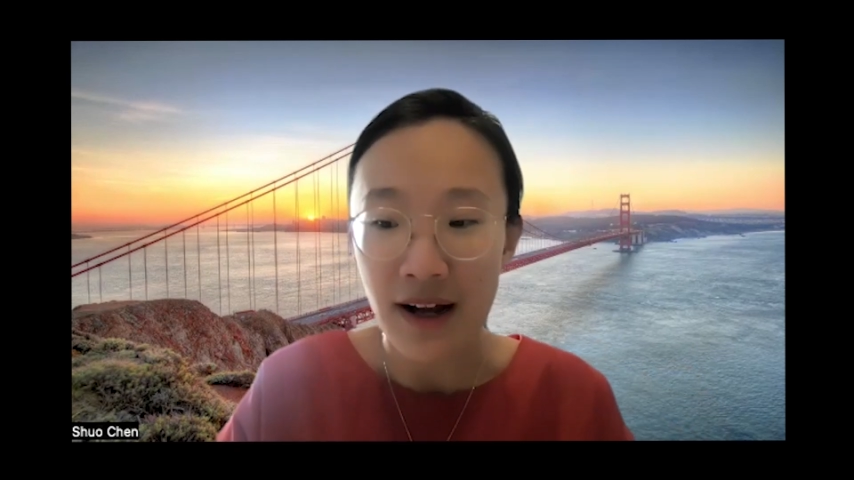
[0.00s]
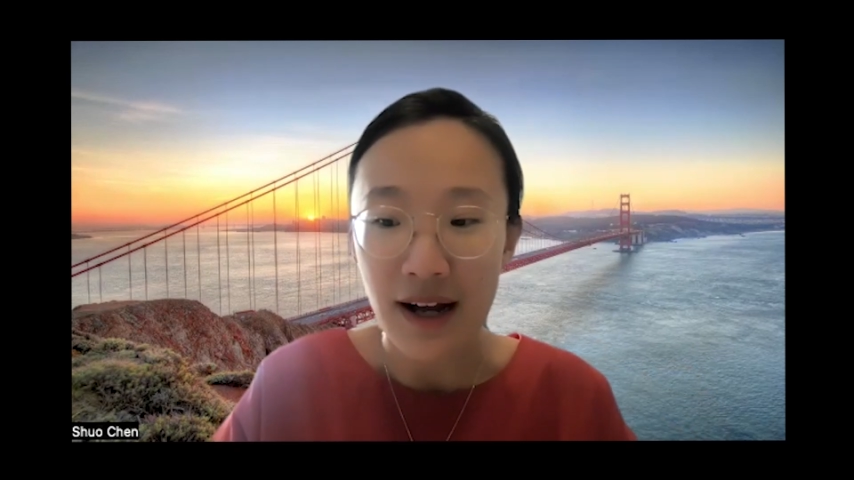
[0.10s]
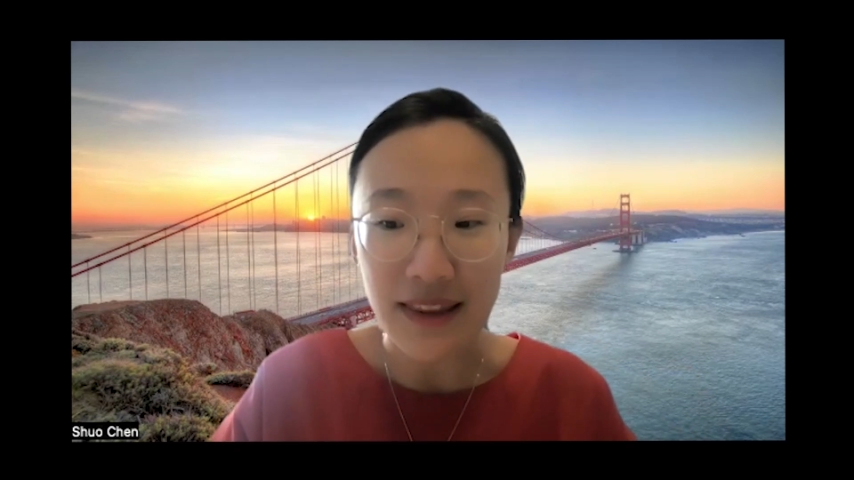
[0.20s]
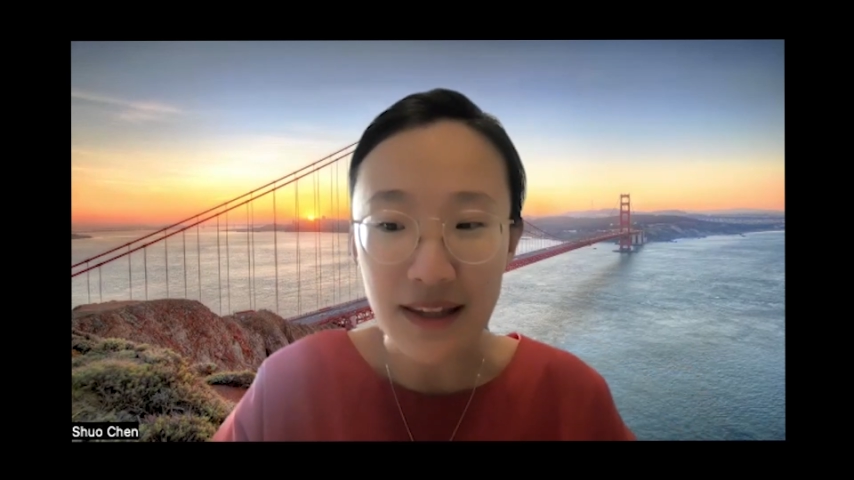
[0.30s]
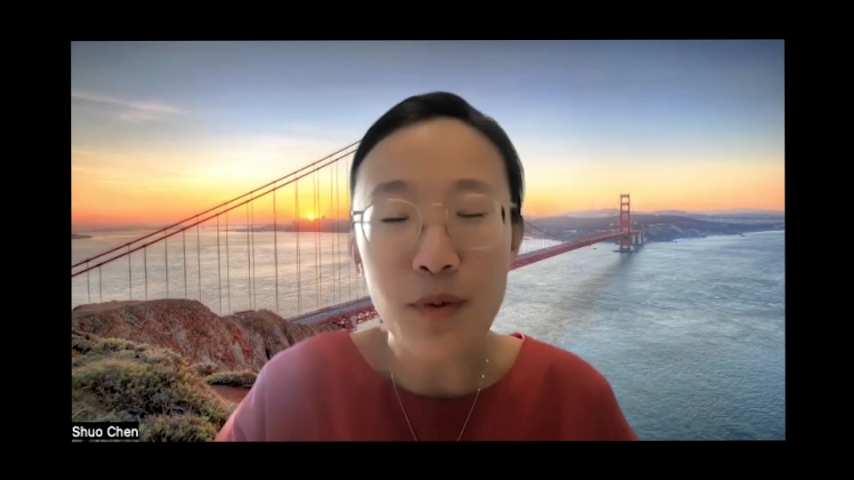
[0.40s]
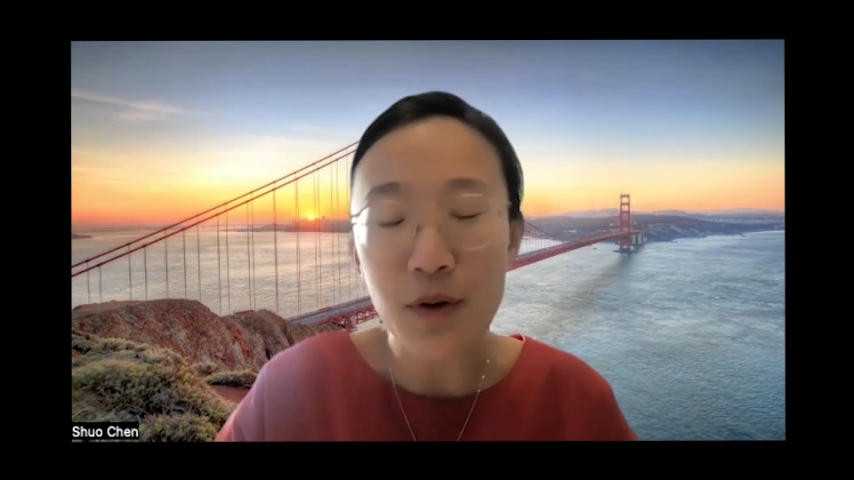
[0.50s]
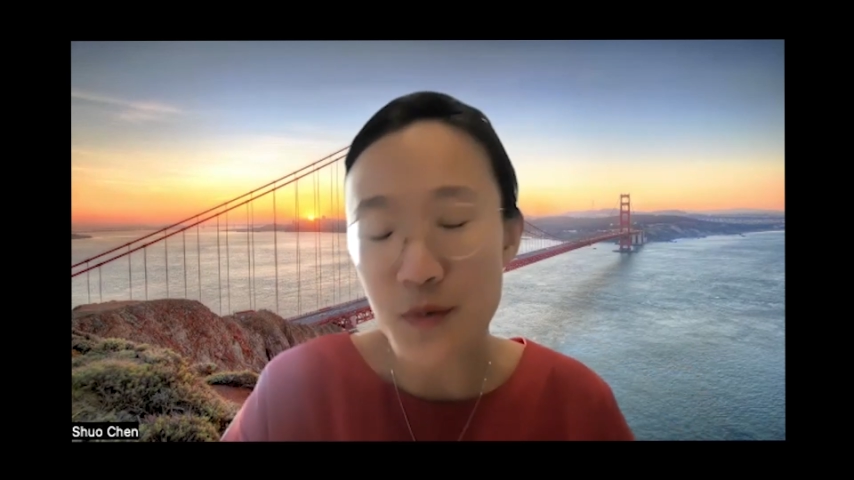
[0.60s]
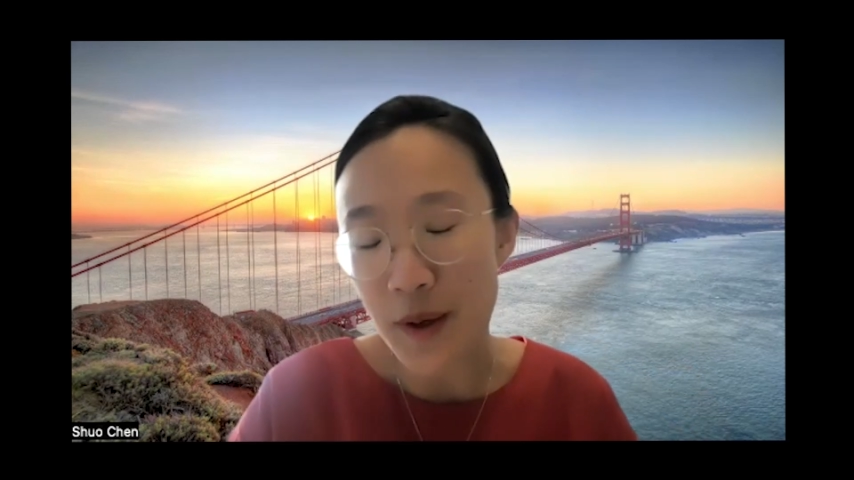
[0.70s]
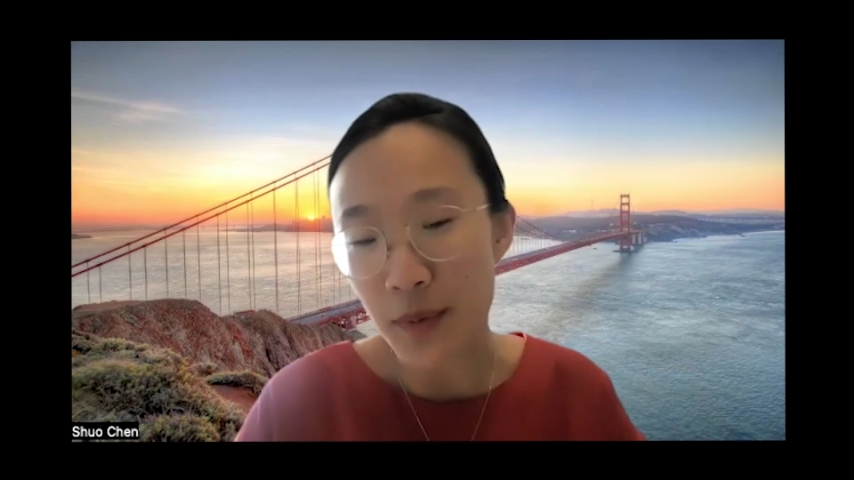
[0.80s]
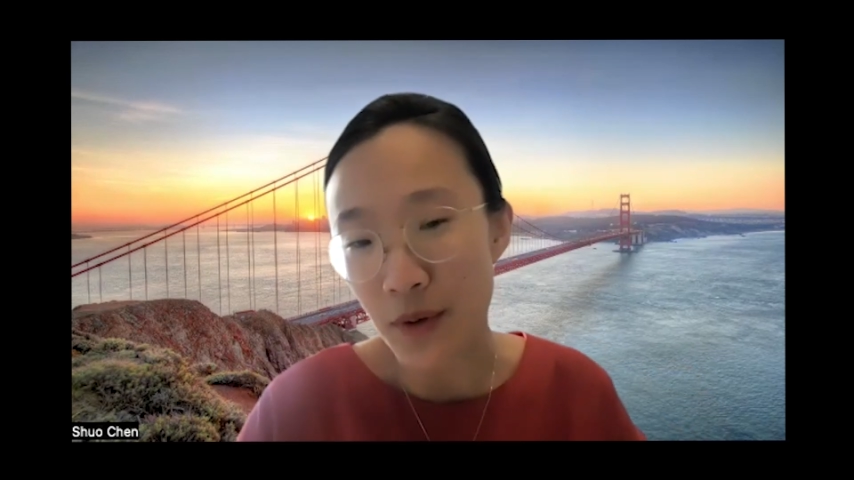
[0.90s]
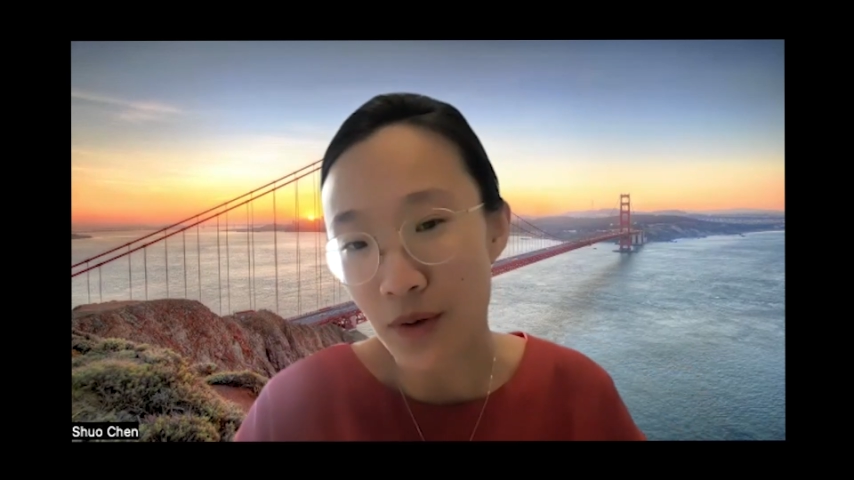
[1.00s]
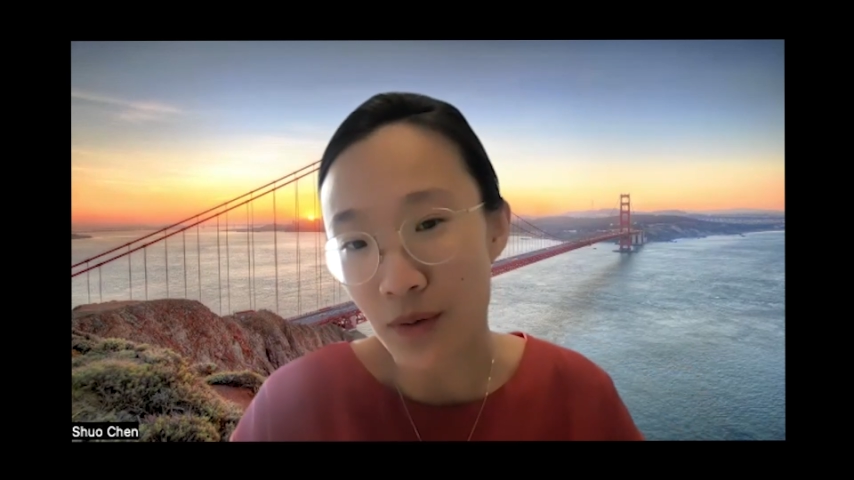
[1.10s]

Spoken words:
I think most people